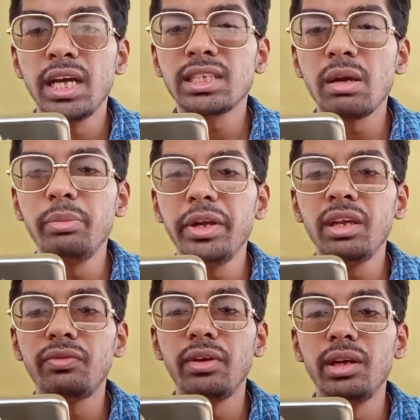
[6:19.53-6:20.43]
Guys,
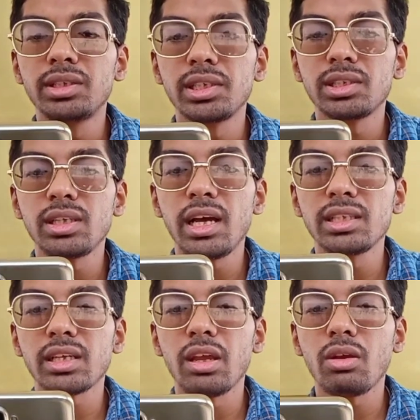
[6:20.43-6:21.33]
completing field research
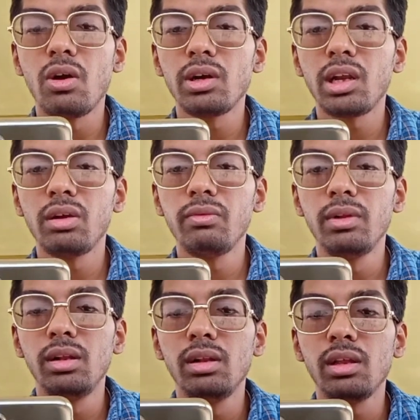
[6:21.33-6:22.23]
task encounter
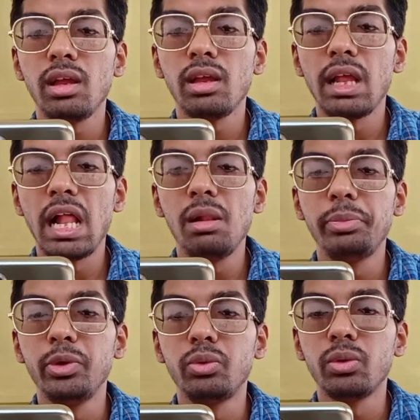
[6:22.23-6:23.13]
will
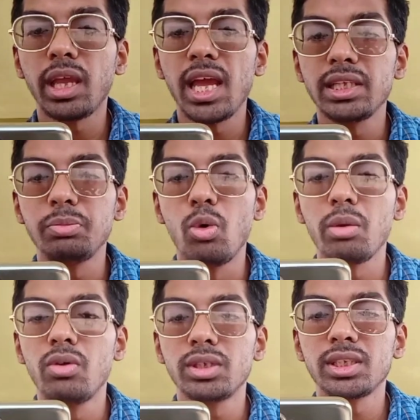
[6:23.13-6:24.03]
help you to catch
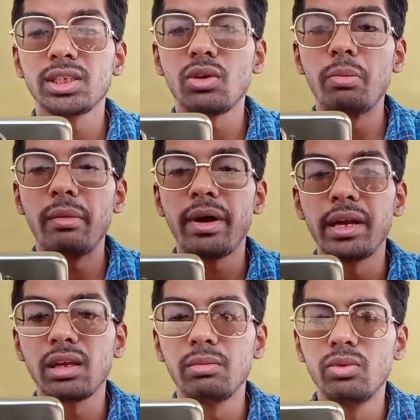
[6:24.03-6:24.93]
Pokemon such as
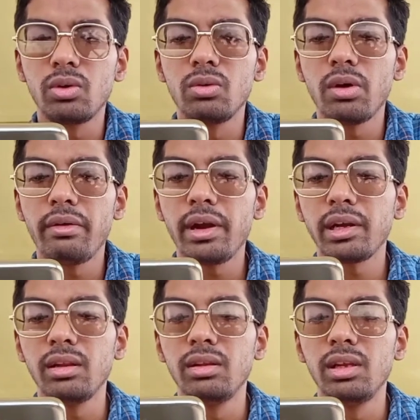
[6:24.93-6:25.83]
Omnimite, Kabuto,
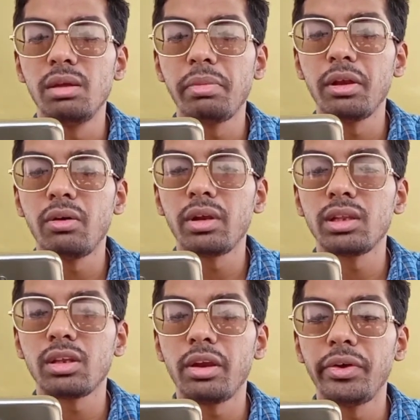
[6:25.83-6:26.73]
Varrettle, Lilip,
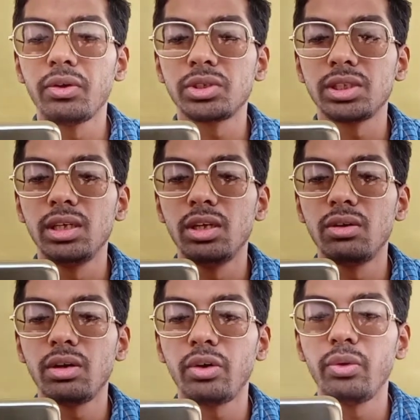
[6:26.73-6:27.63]
Anorith, Kanido,
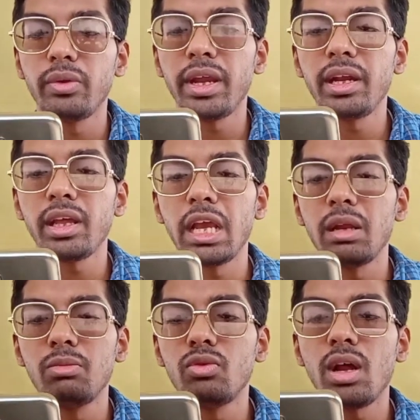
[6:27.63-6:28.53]
Shieldon, Tyrunt,
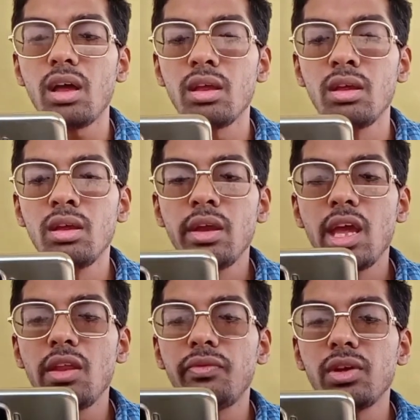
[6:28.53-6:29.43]
and Amaura.
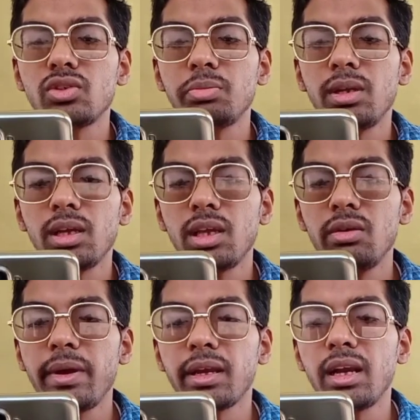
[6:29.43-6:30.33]
And if you are super
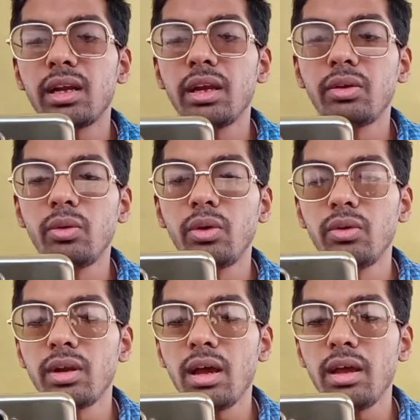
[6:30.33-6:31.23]
lucky, you might get
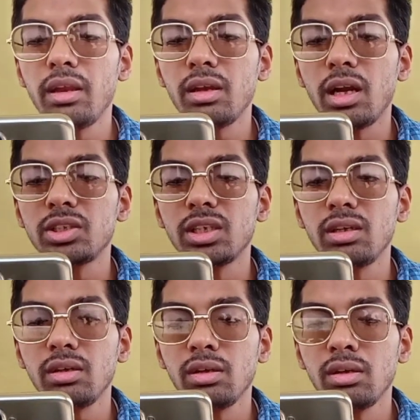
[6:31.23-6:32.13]
Tortuga and
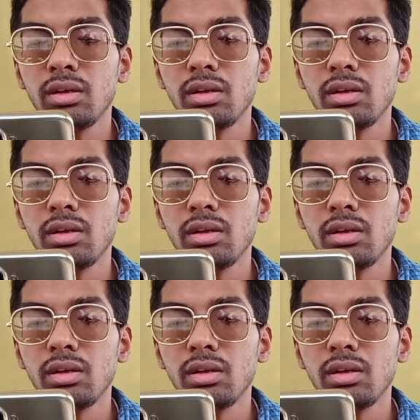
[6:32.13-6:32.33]
Archen